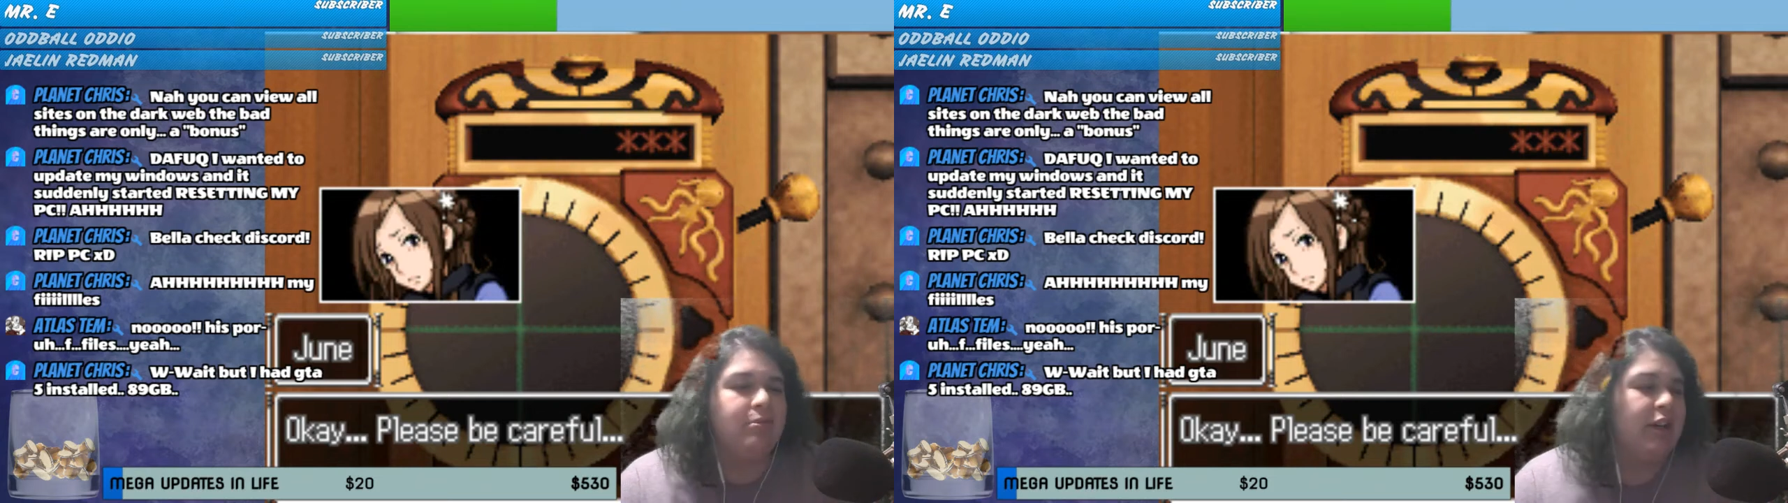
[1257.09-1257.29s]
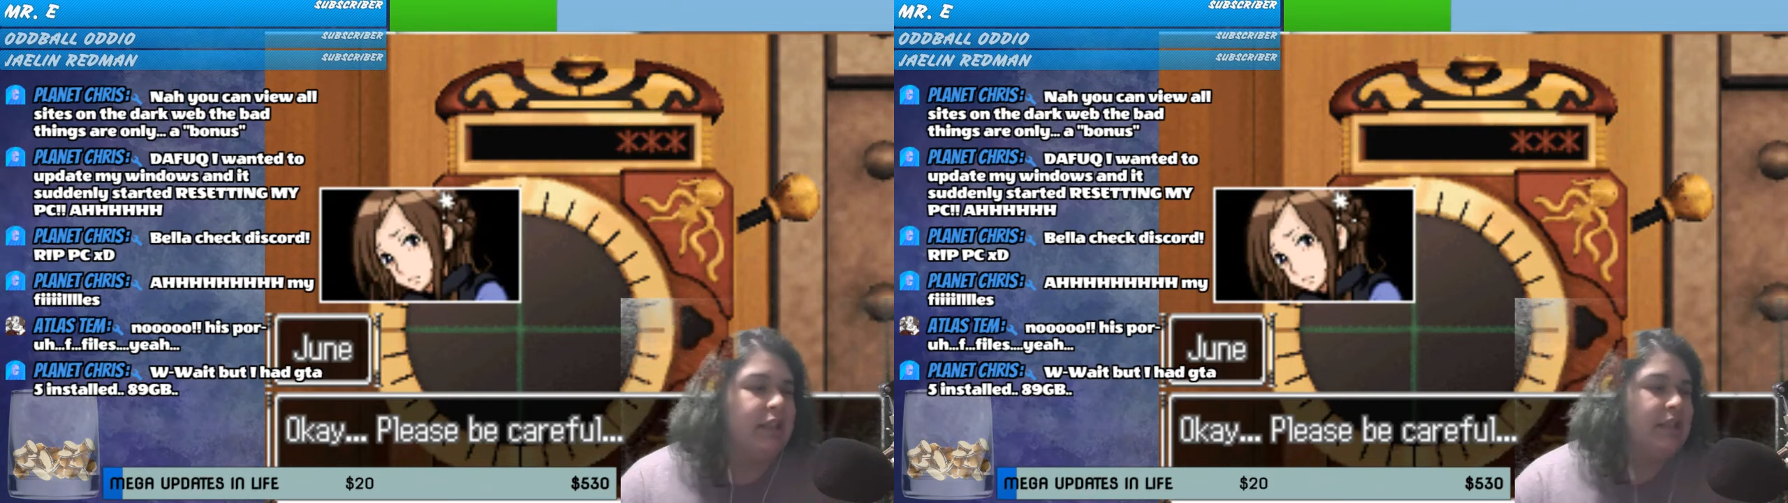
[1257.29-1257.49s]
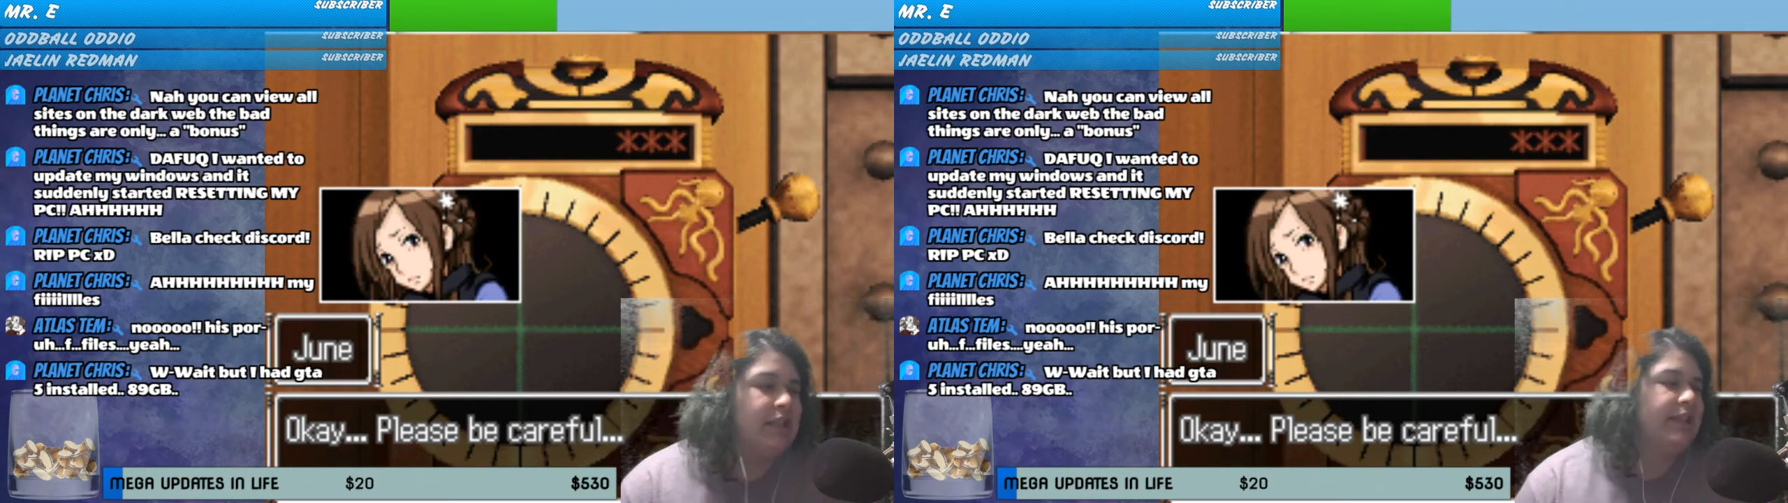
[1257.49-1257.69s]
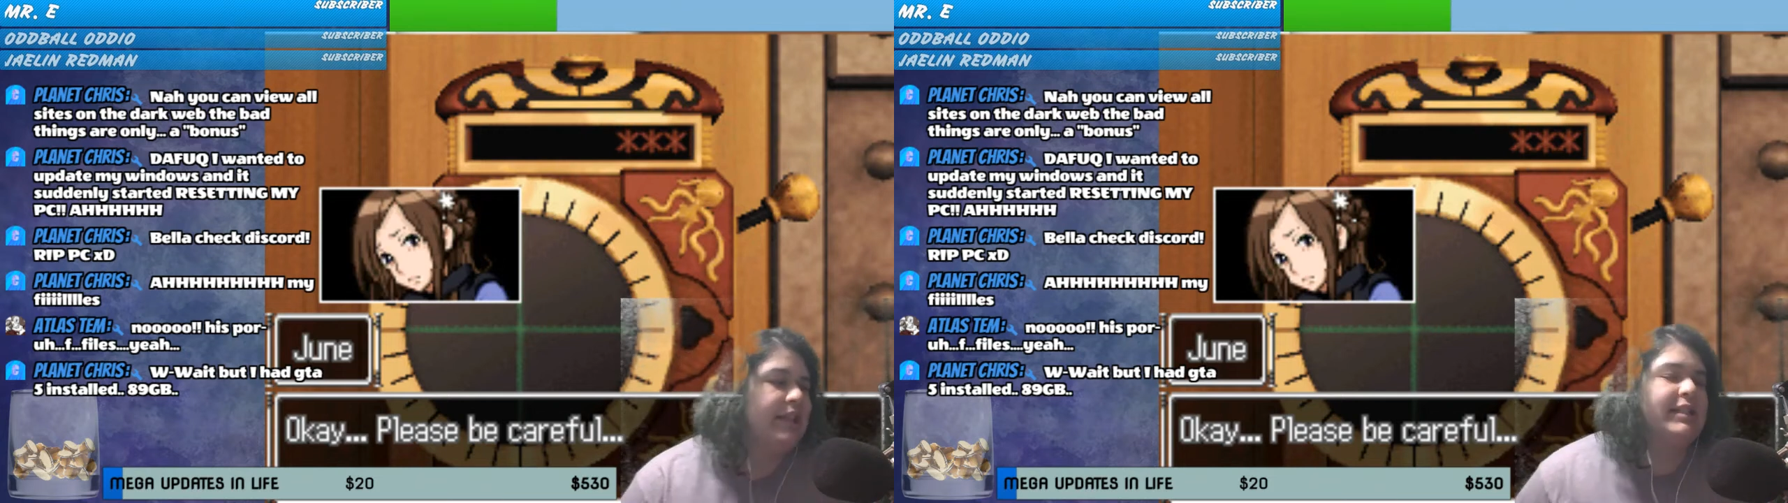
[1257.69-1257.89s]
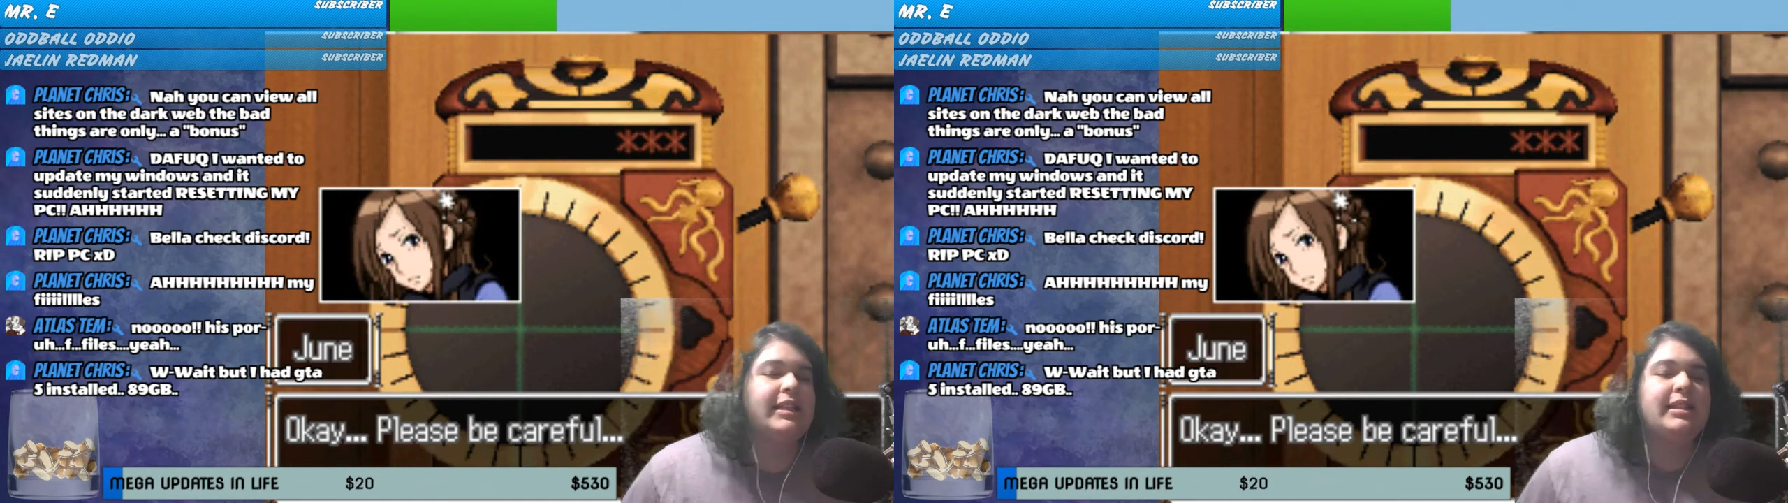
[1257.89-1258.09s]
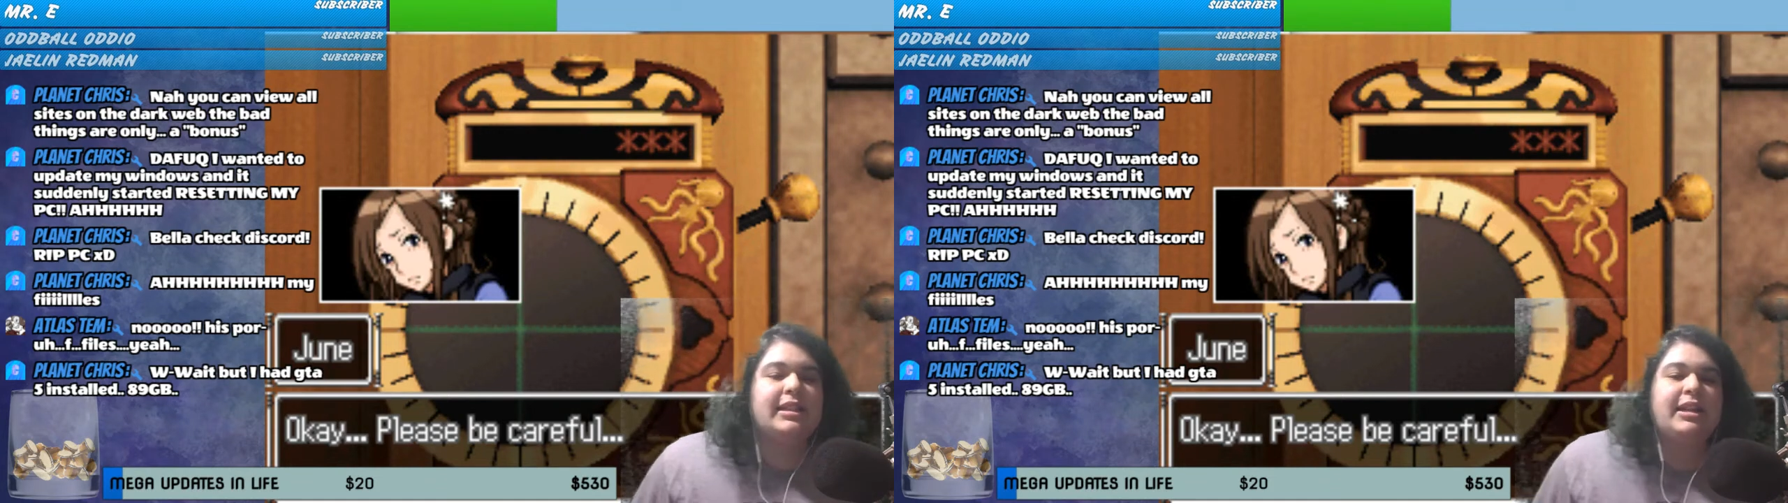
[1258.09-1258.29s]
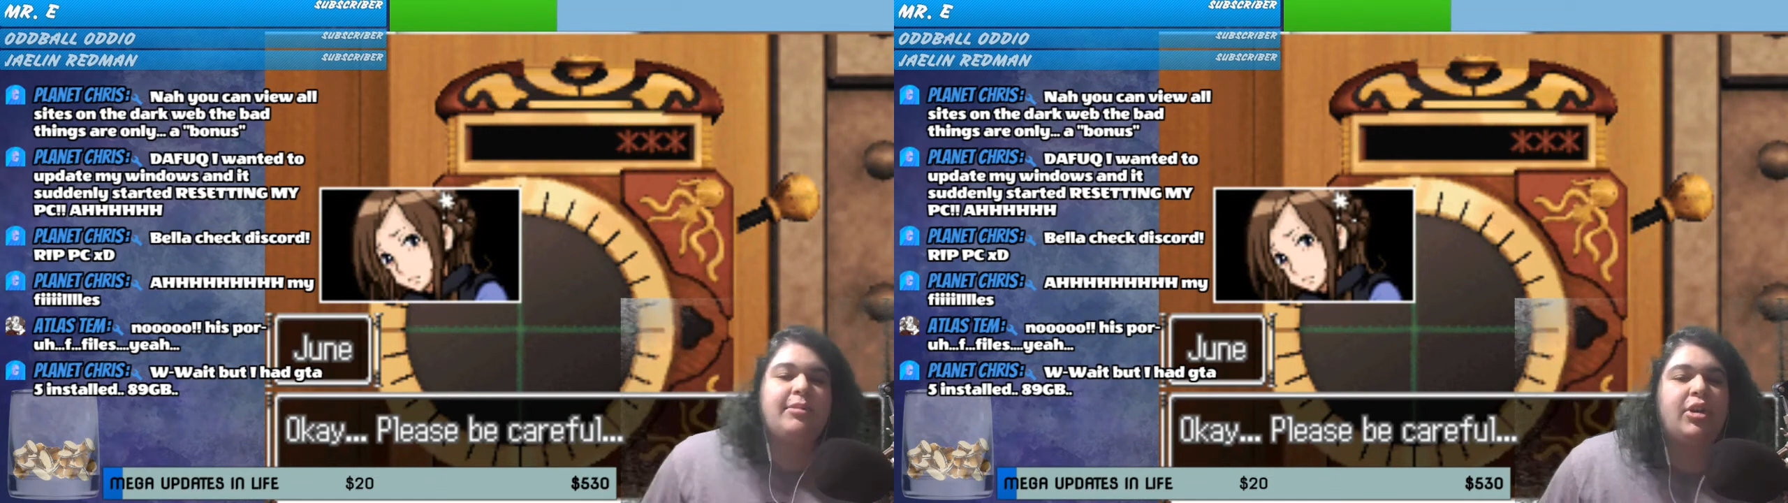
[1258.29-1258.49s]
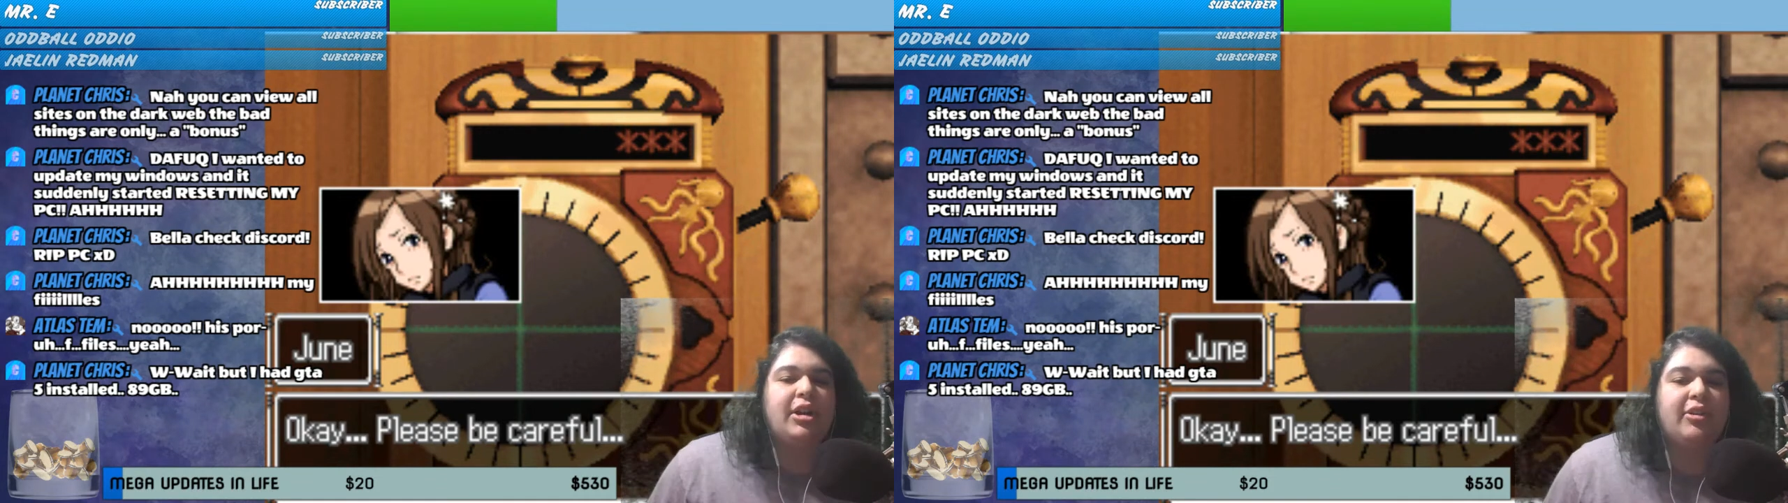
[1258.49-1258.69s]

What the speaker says: well, it doesn't exist anymore and